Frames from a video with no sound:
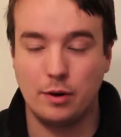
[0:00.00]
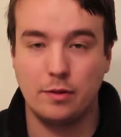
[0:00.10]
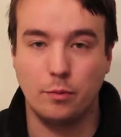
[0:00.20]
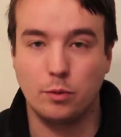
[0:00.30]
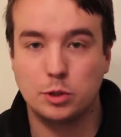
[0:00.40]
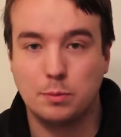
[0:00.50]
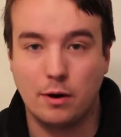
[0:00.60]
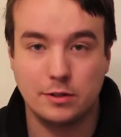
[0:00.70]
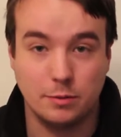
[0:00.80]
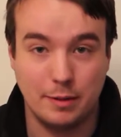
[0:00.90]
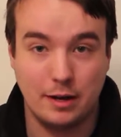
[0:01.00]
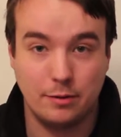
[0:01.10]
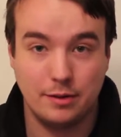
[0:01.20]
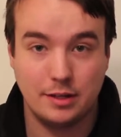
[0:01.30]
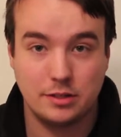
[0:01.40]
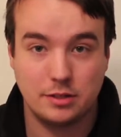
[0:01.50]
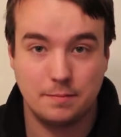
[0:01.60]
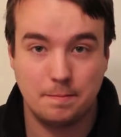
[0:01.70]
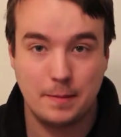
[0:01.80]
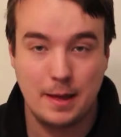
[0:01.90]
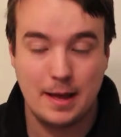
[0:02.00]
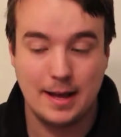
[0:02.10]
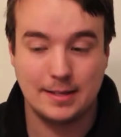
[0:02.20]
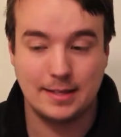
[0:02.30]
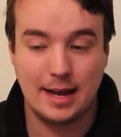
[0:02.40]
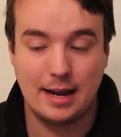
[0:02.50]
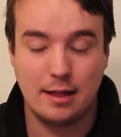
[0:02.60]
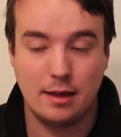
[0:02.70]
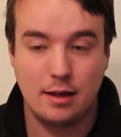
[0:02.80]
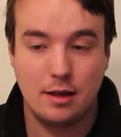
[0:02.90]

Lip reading: one of the worst parts about this is that